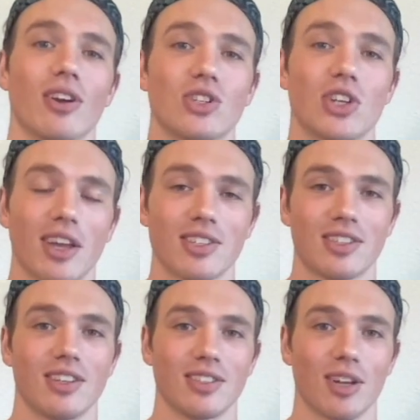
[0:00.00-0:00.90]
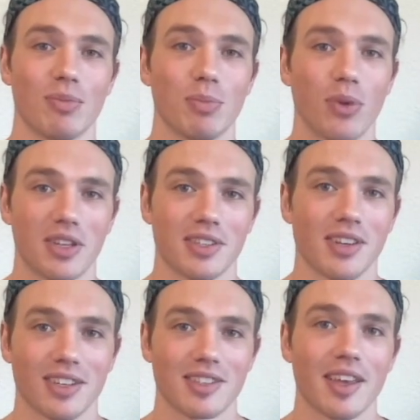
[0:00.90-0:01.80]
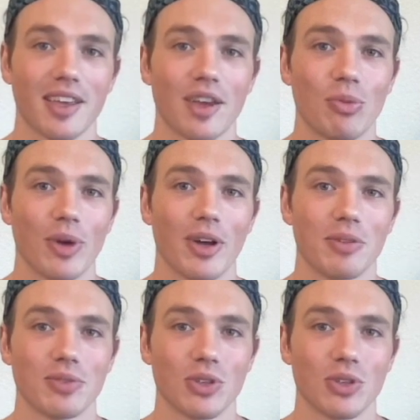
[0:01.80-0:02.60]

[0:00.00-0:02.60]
our chest is gonna be pressing against that kettlebell.